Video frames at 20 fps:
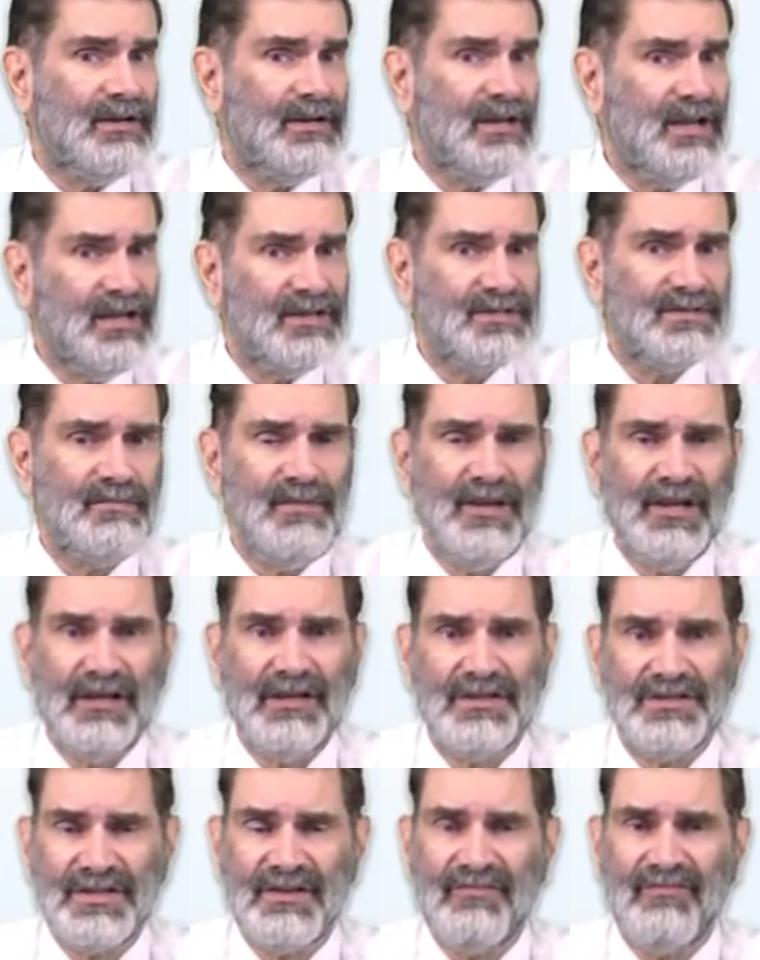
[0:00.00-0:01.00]
is
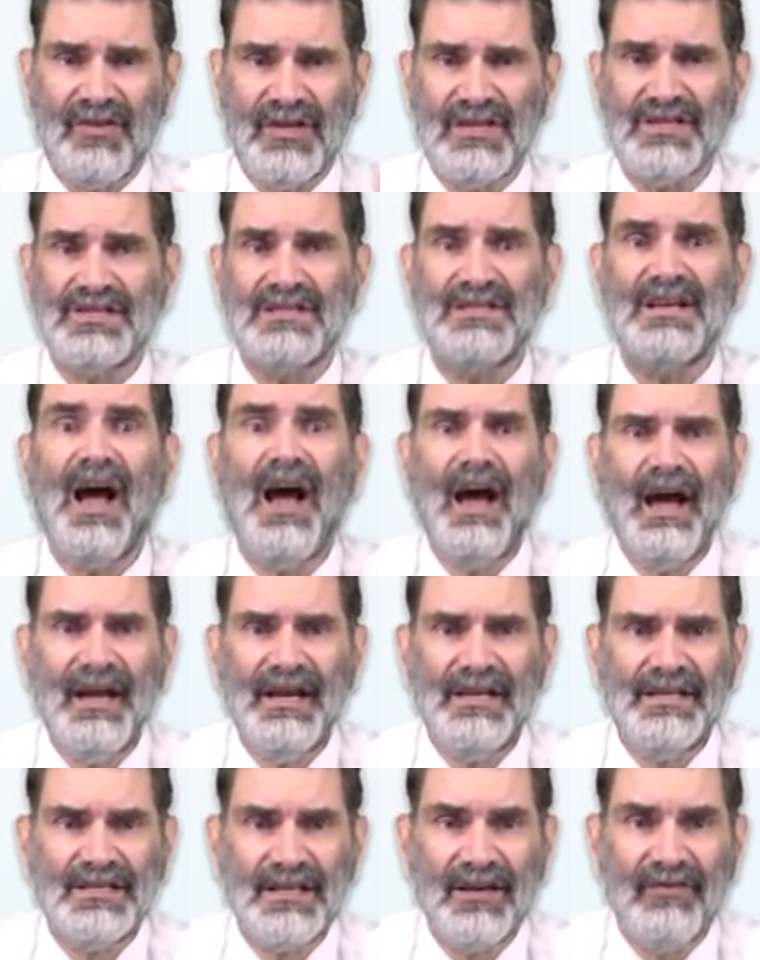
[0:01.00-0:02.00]
because of the
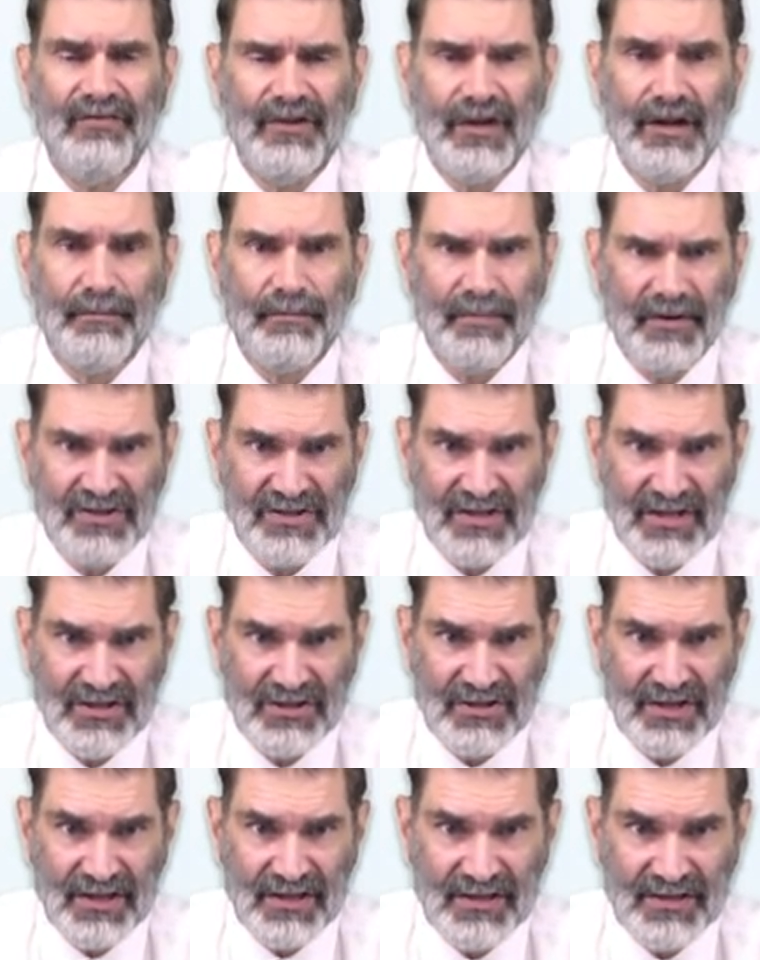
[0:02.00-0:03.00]
size of their
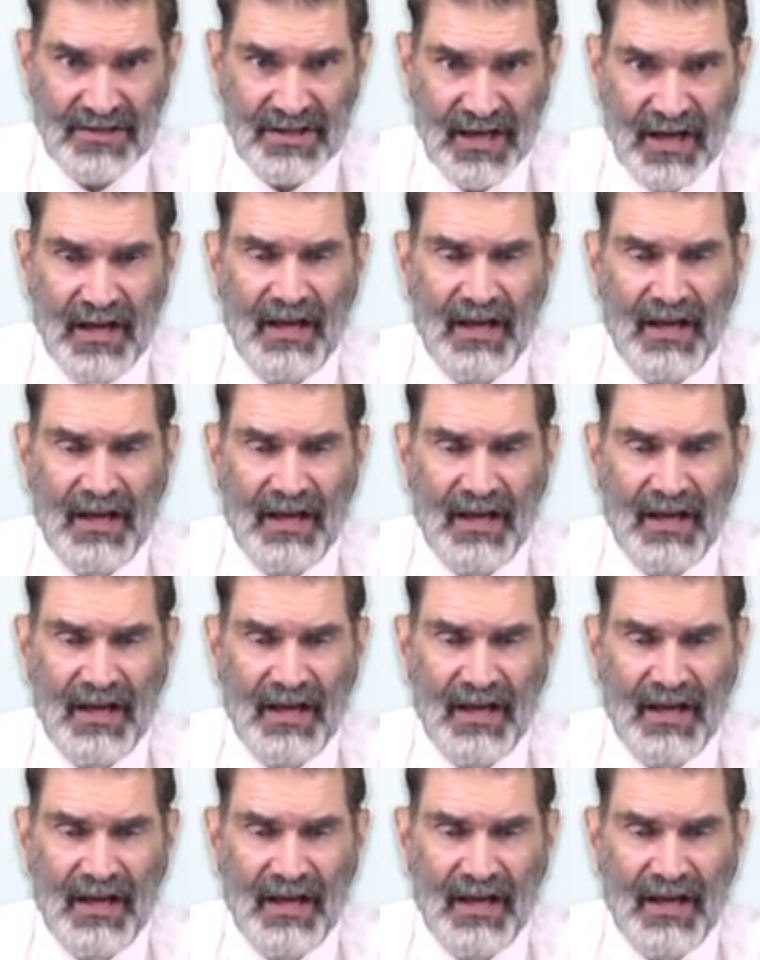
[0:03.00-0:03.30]
positions